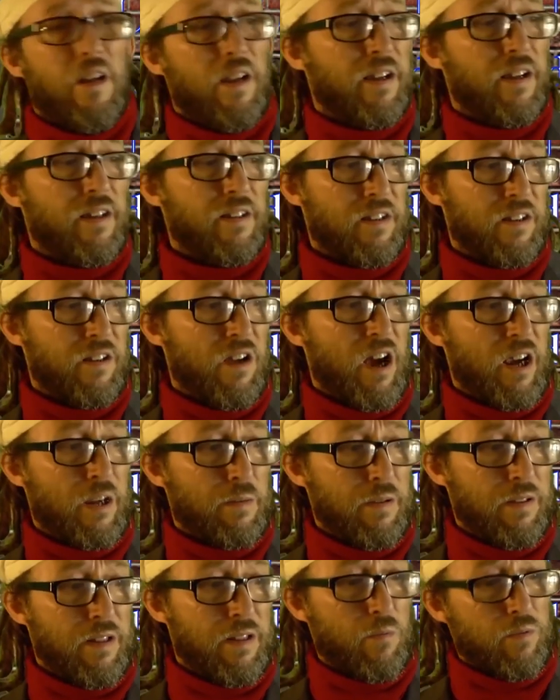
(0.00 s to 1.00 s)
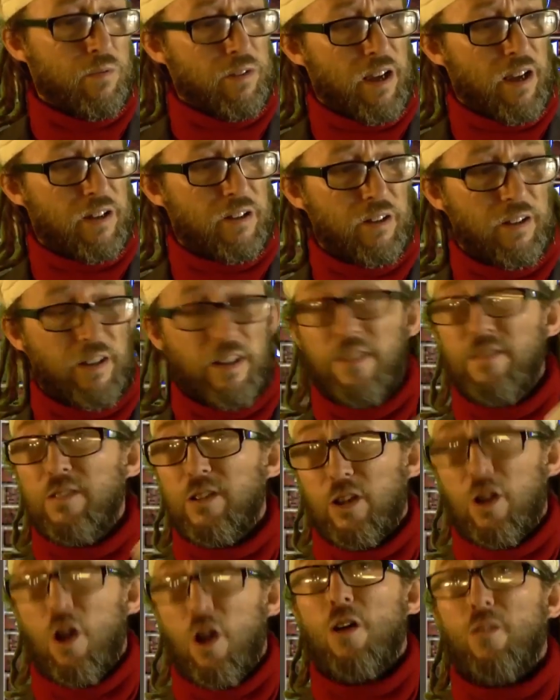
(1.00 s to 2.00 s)
It is a document that was actually given
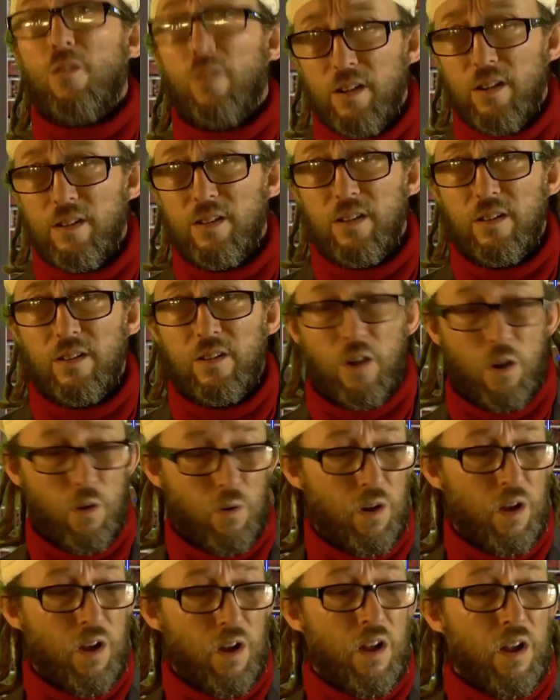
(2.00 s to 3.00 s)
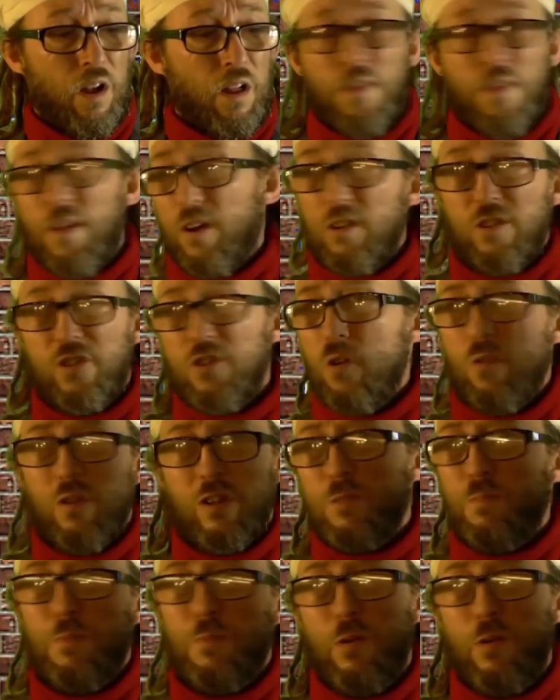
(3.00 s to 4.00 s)
to Congress. So there's no
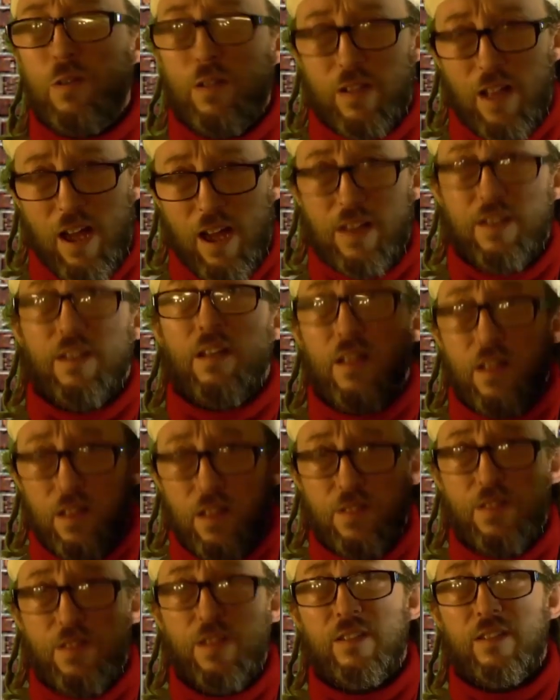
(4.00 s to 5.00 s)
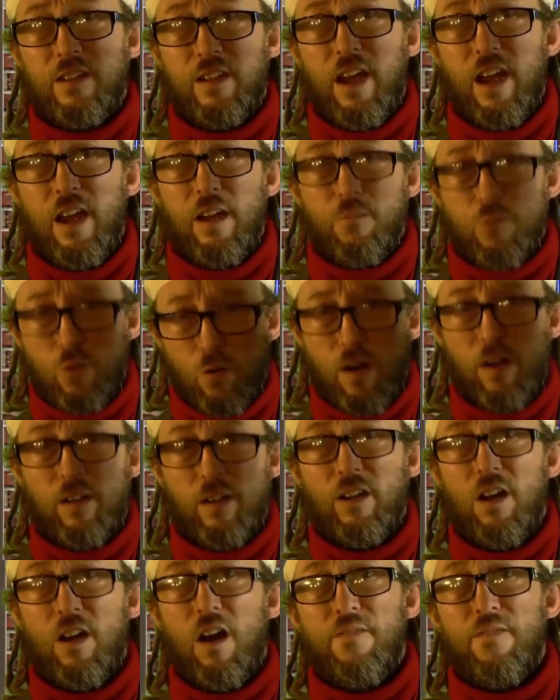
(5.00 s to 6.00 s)
disputing that. This came
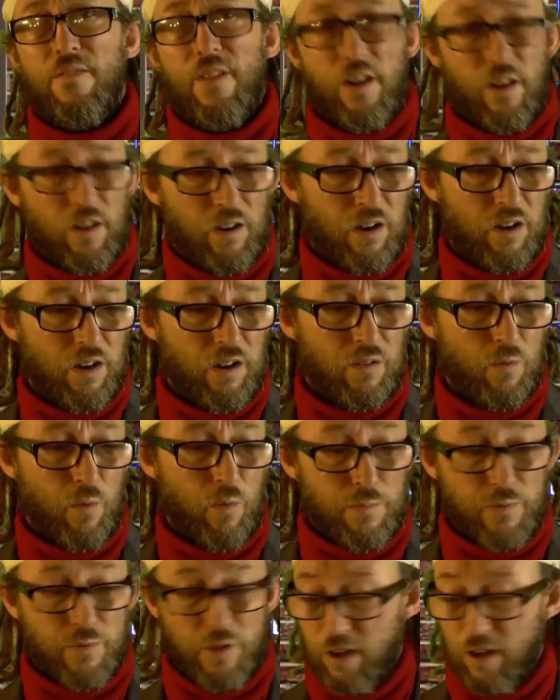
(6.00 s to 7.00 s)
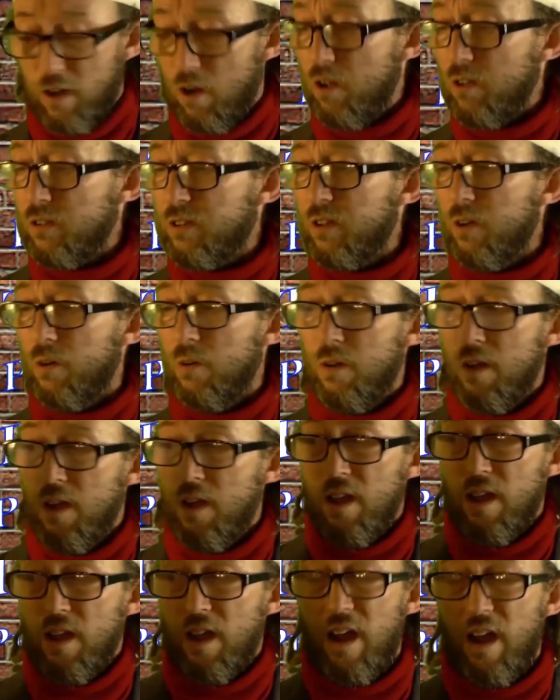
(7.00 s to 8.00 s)
directly off their website. Also,
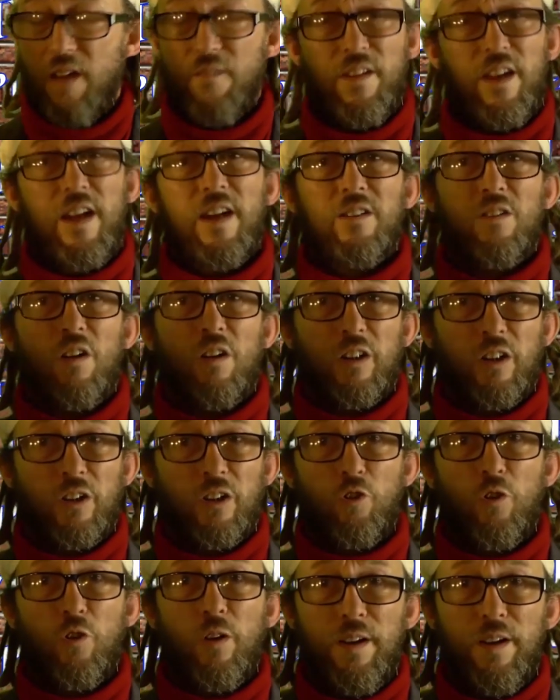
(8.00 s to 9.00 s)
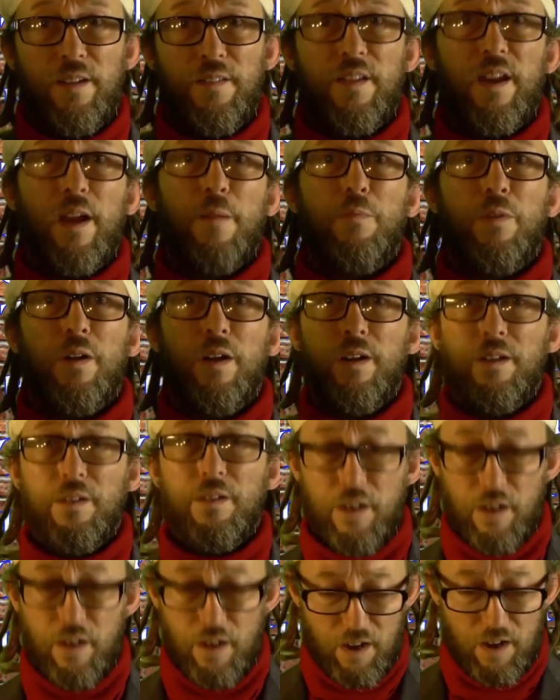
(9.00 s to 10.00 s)
I have the Antarctic Treaty that I
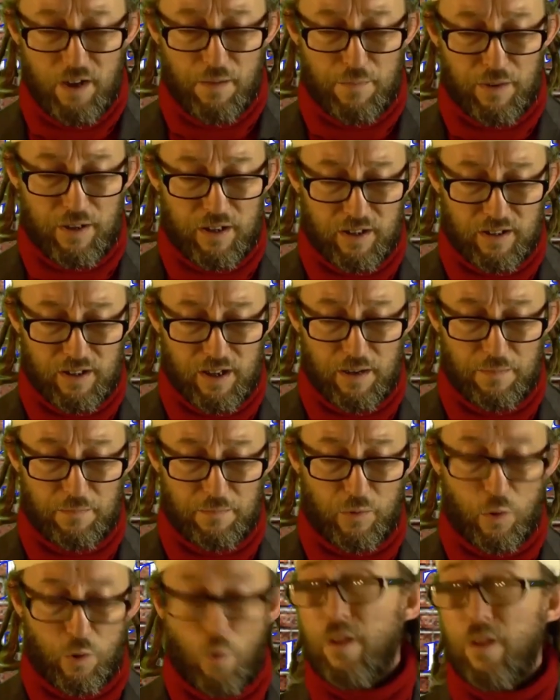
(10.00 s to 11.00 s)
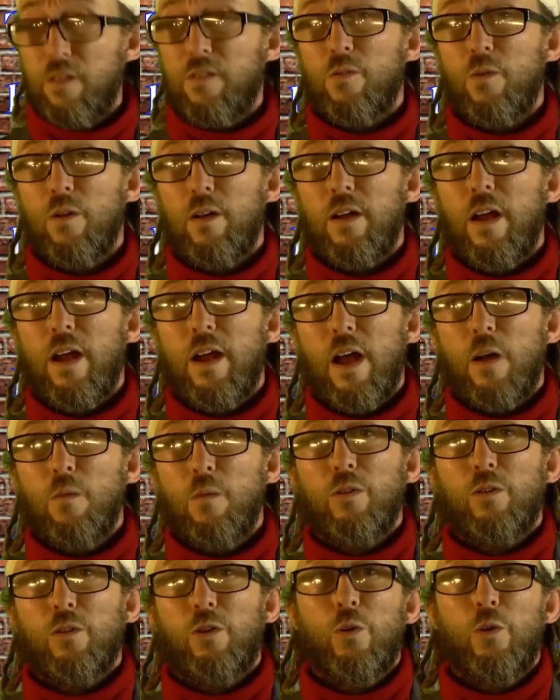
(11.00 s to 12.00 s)
printed because I'm going through it, and I
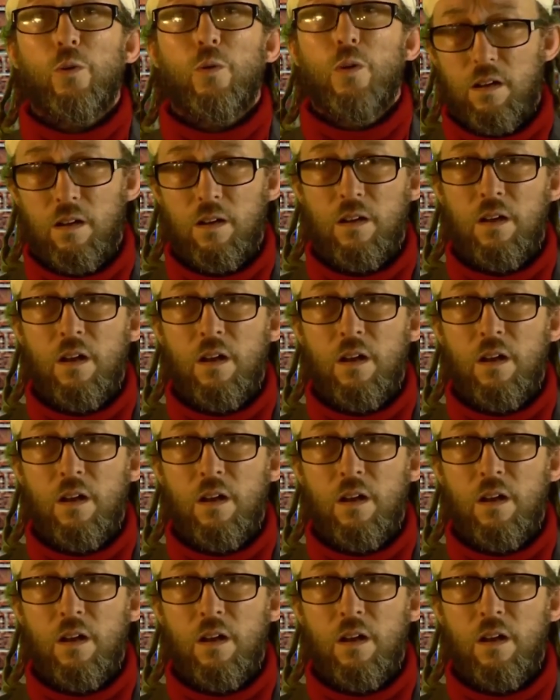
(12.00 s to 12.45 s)
will do